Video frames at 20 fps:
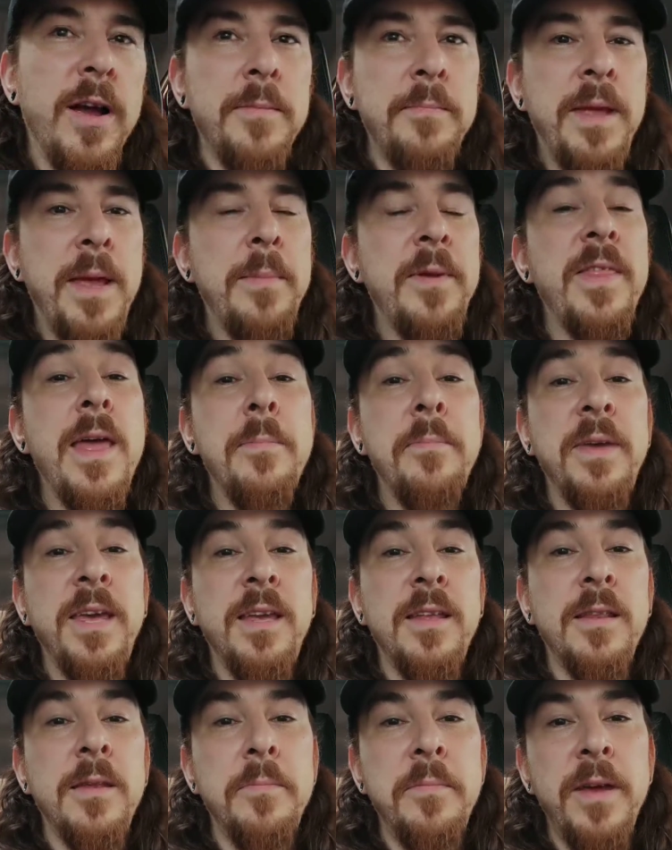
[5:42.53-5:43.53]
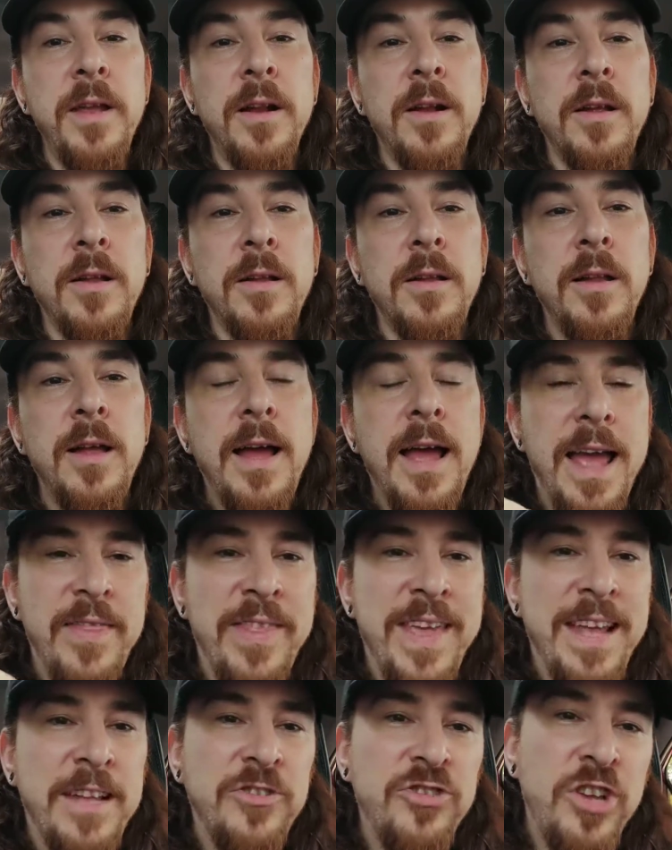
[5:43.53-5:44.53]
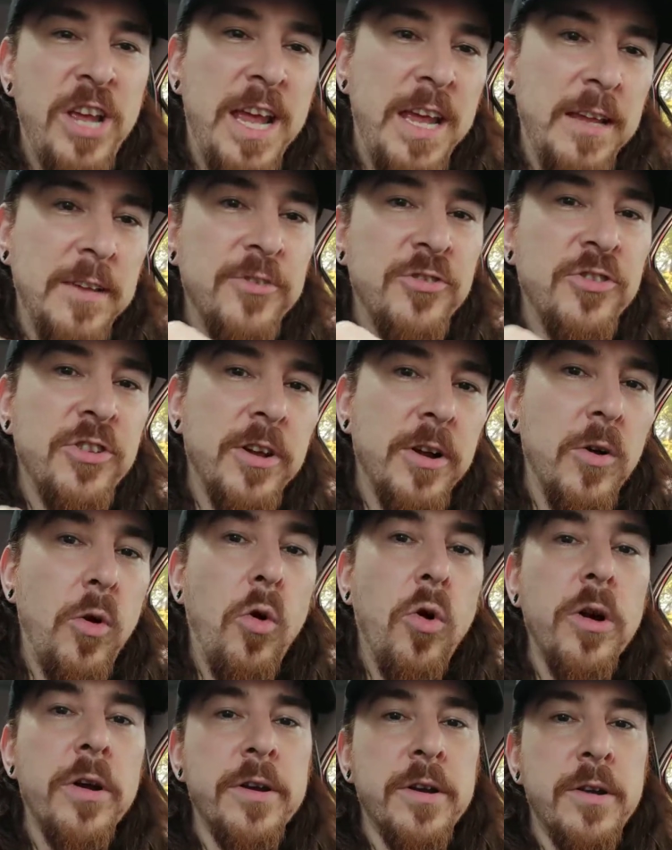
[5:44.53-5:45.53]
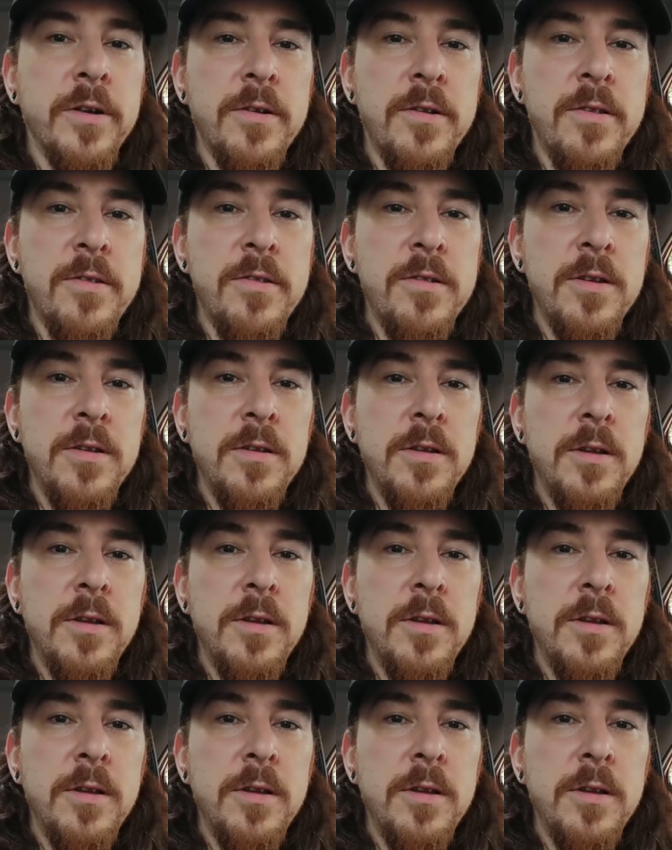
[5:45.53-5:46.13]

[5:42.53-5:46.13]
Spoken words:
And maybe they meet in the middle and they change their orders.